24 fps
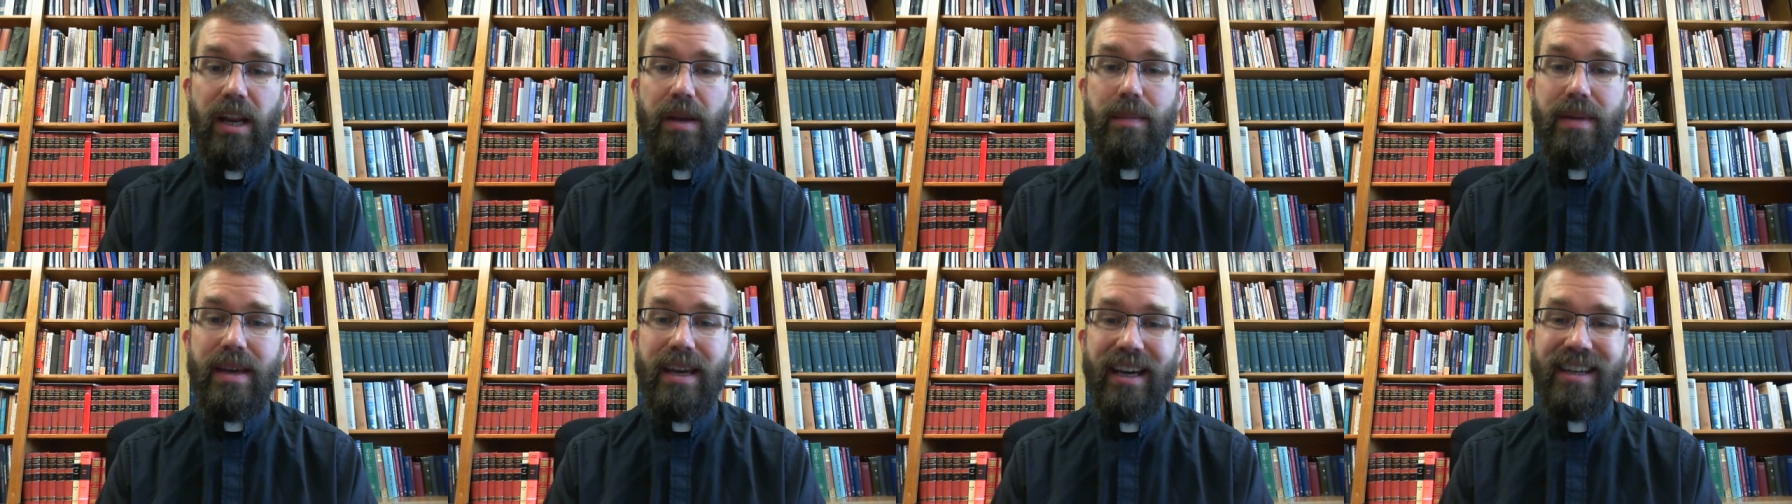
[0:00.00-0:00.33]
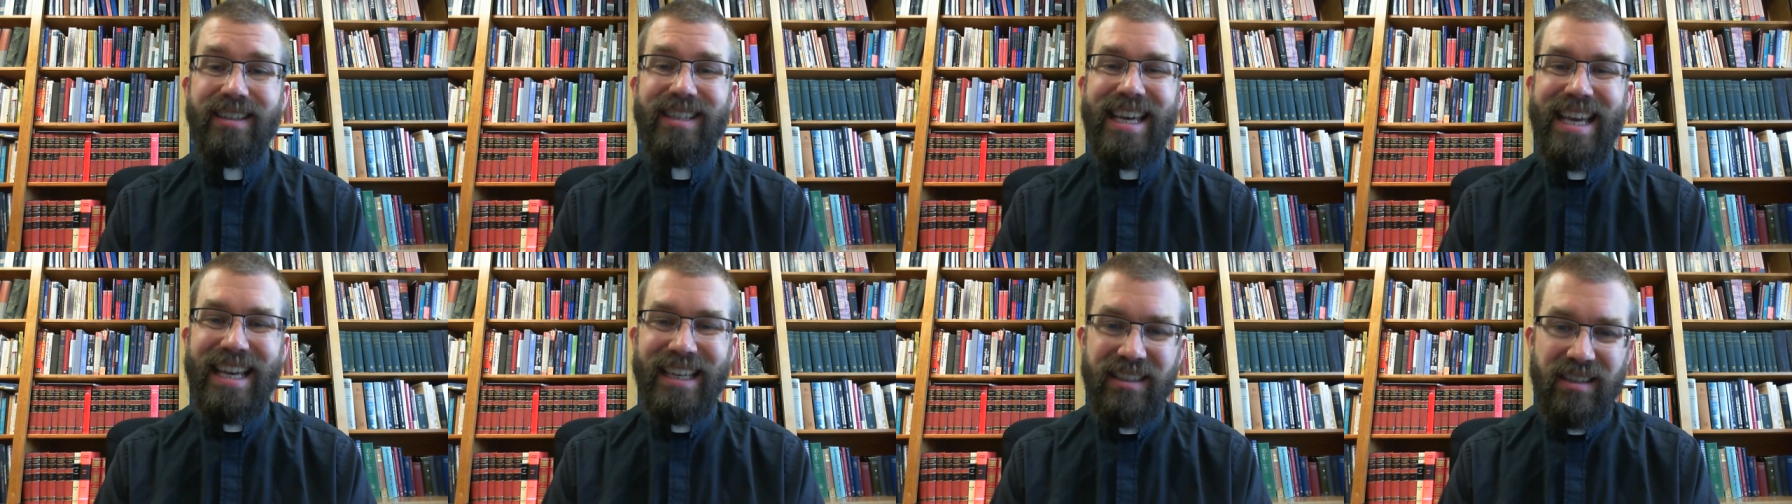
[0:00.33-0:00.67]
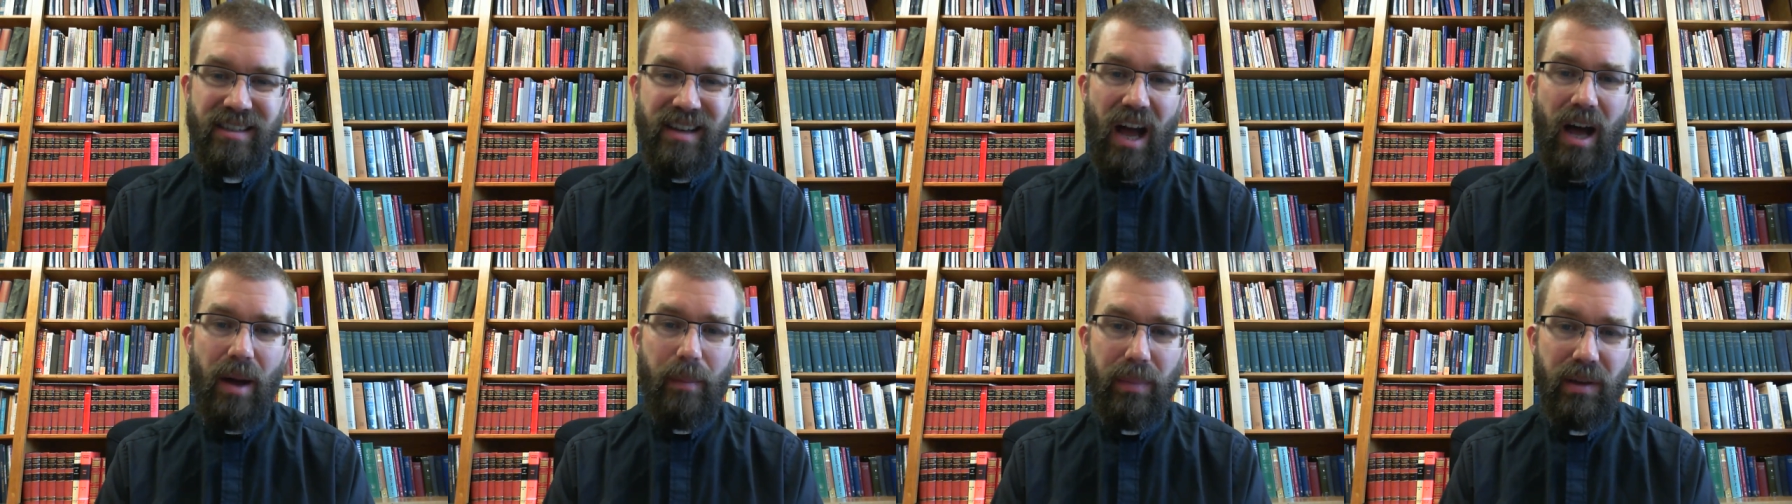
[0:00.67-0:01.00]
because he has
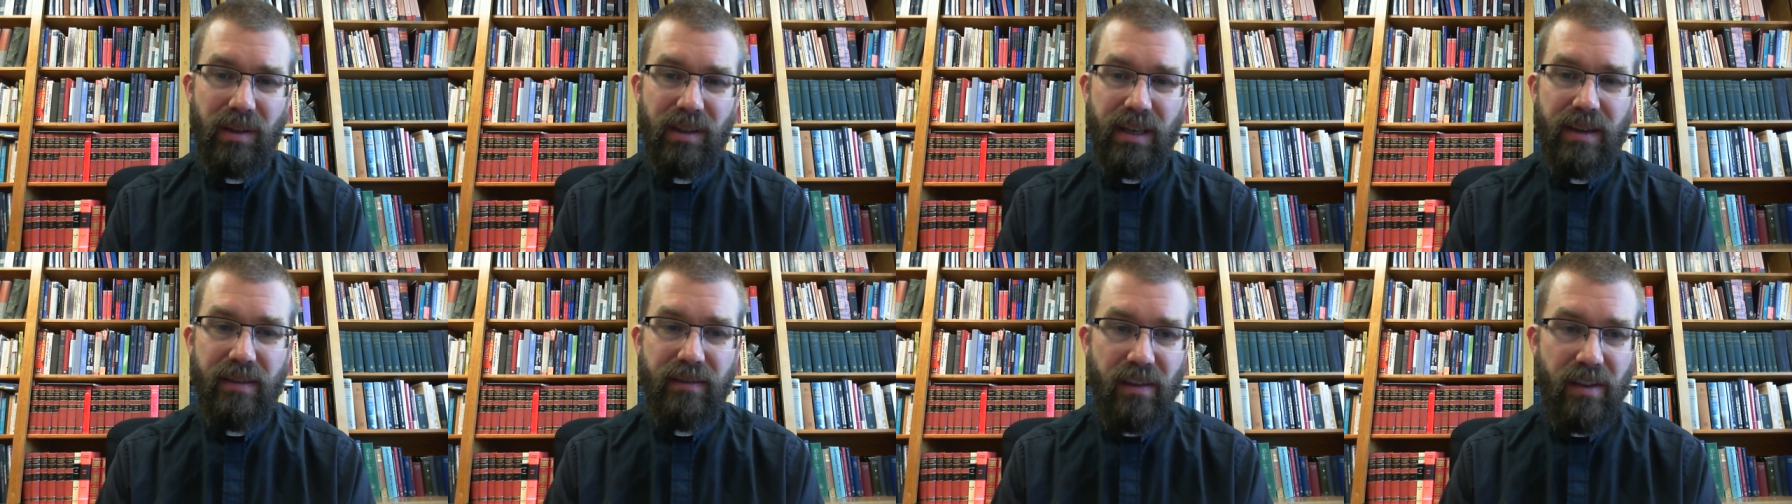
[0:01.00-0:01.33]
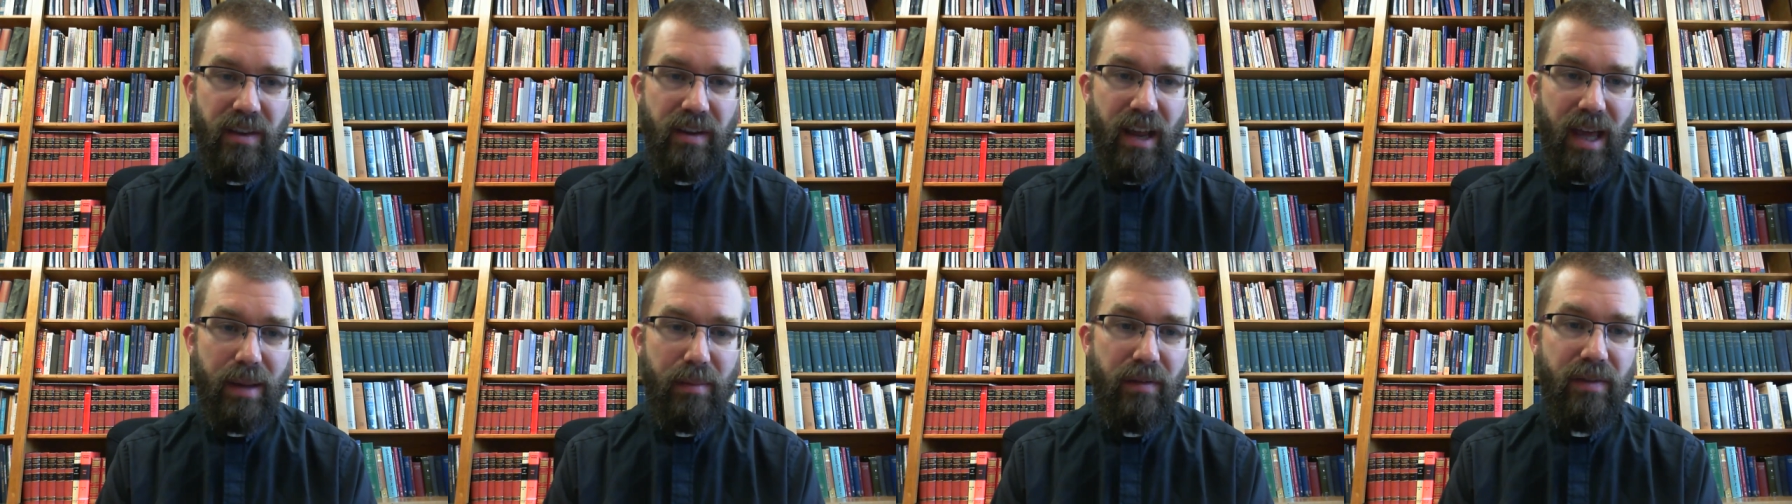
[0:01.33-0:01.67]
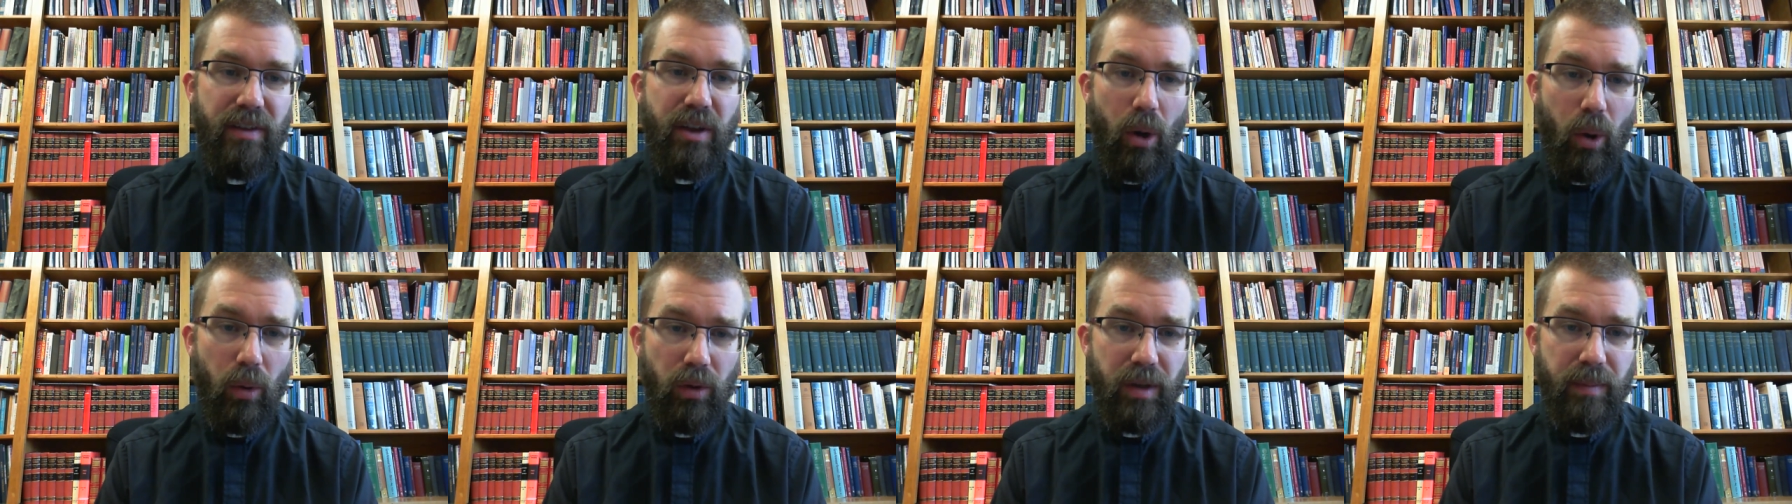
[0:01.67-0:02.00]
not believed in the name of
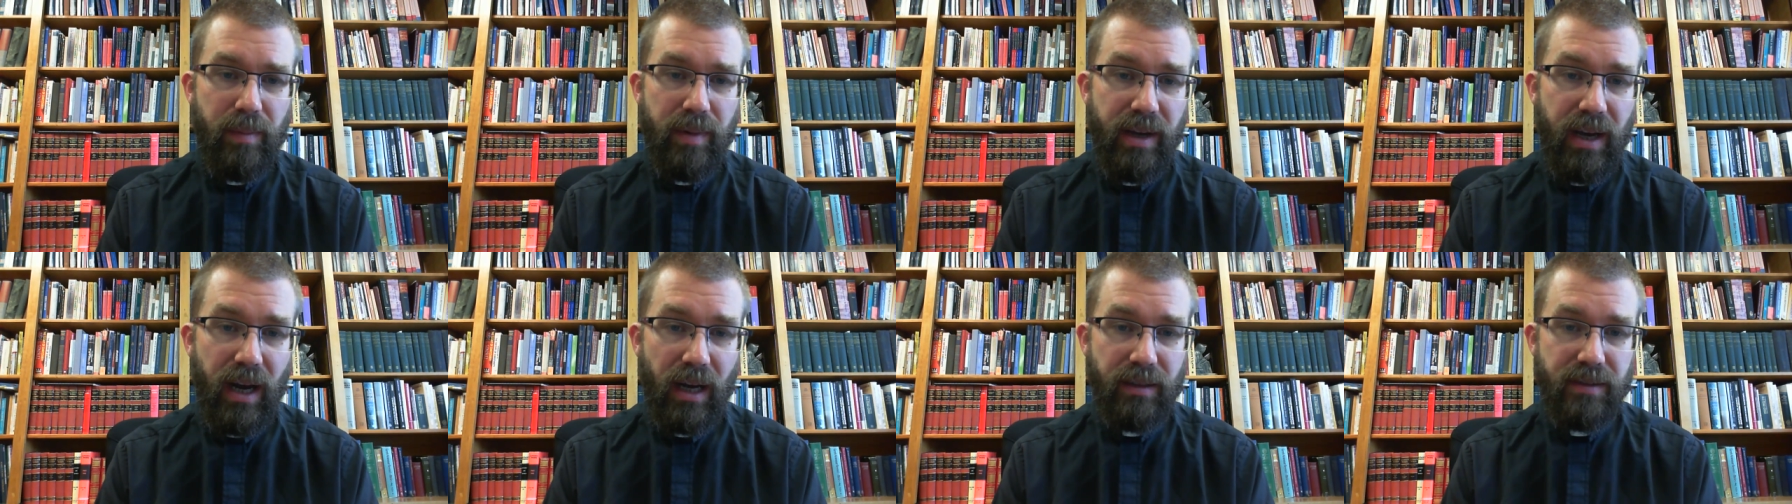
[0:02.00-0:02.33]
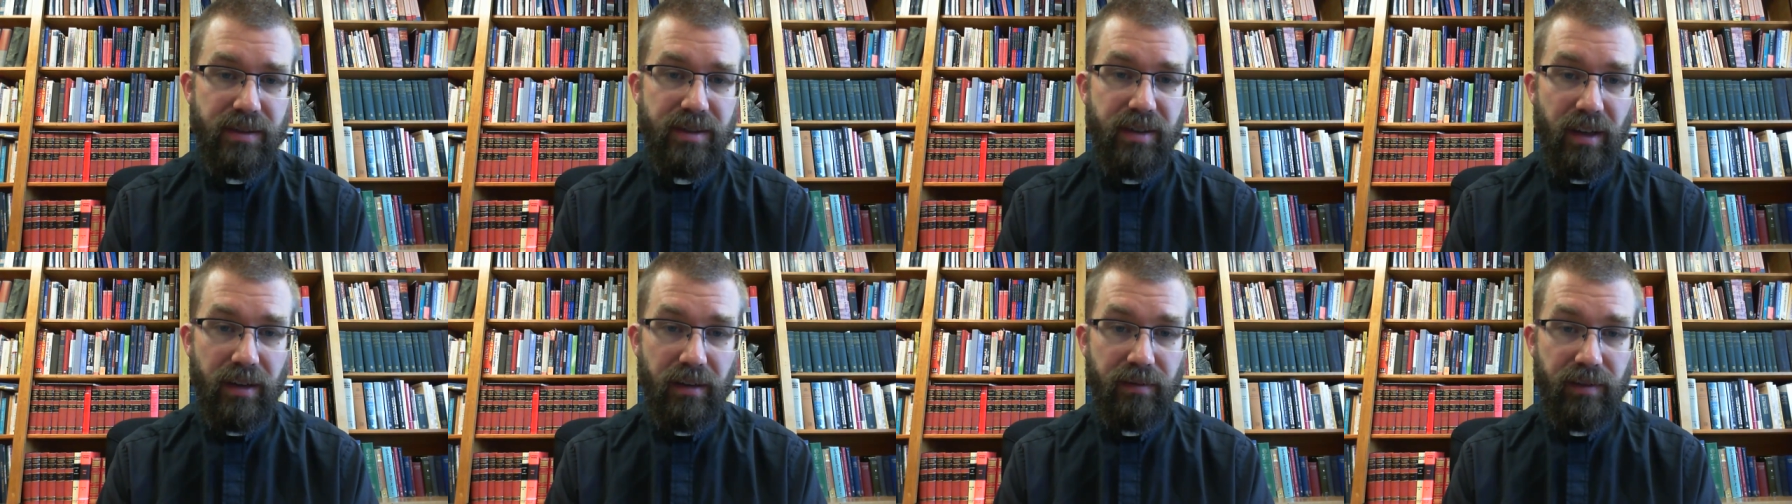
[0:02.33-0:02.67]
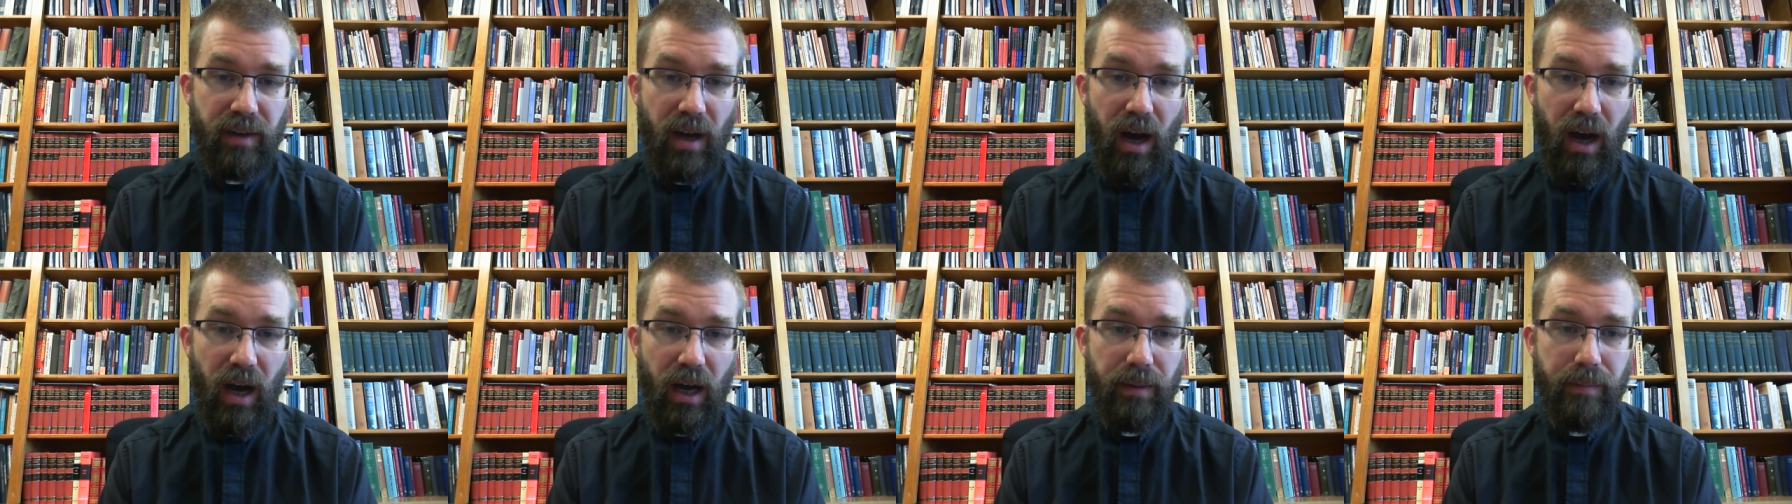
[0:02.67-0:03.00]
the only begotten Son of
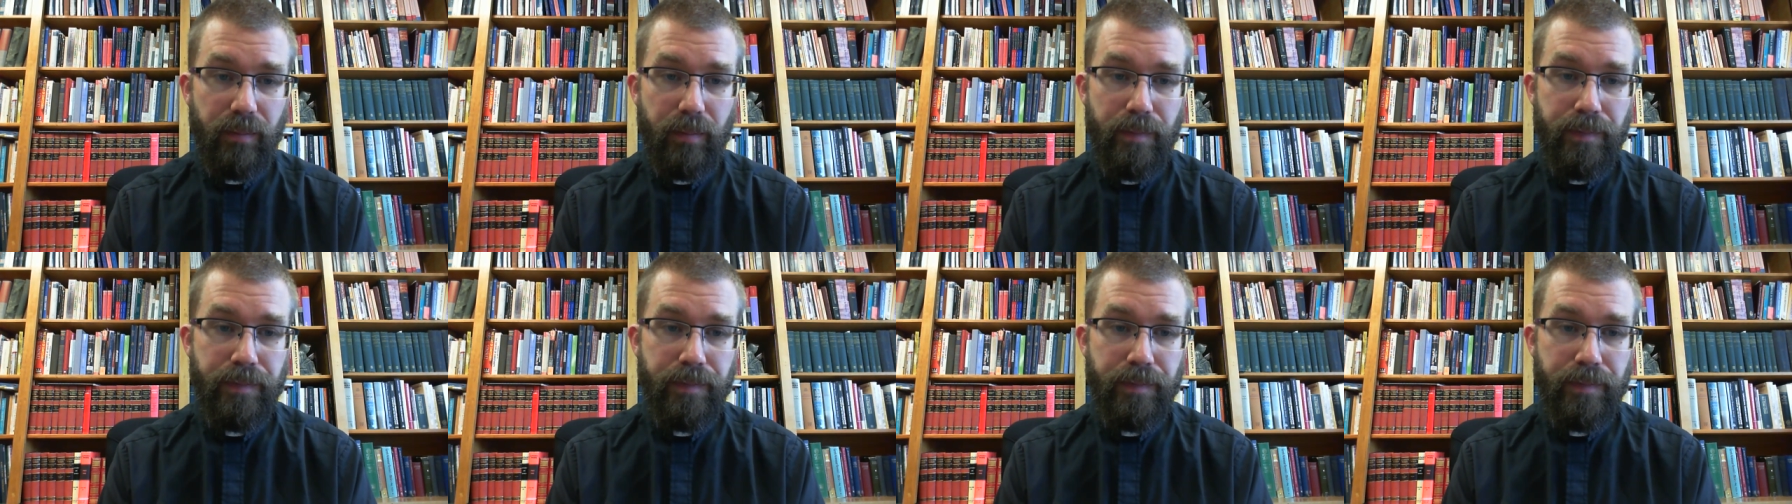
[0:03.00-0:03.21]
God."